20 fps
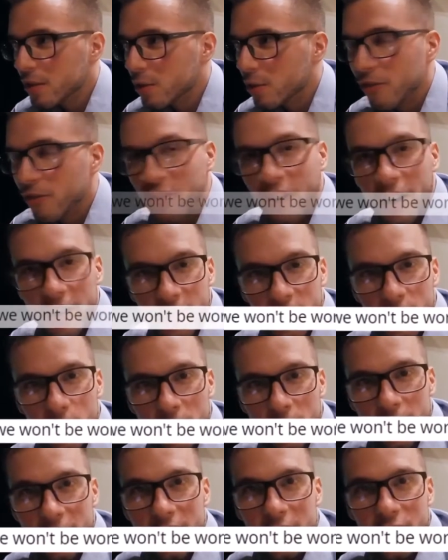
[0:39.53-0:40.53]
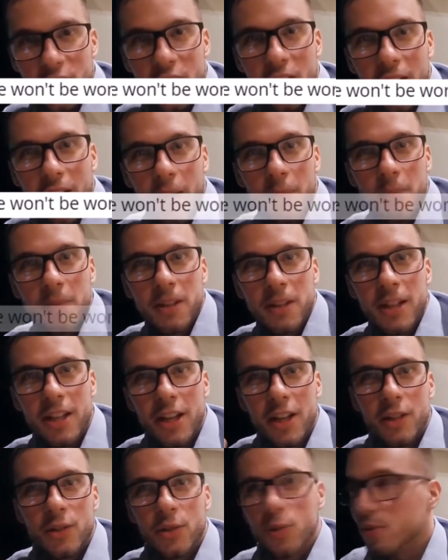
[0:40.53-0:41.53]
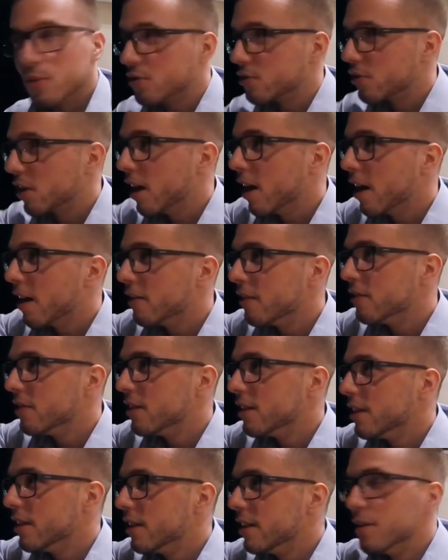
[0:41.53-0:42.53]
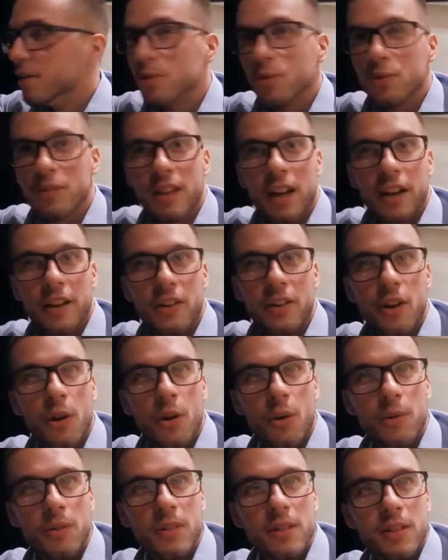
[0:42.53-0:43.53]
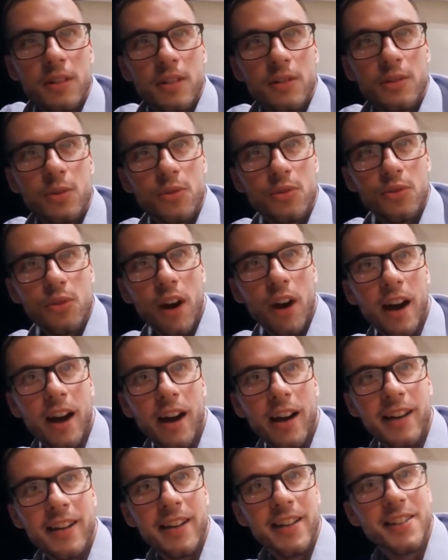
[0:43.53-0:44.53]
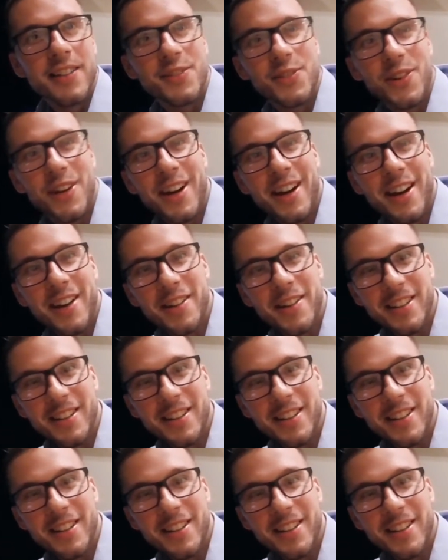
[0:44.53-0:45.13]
to fight for their job, to strive into the unknown, to try and try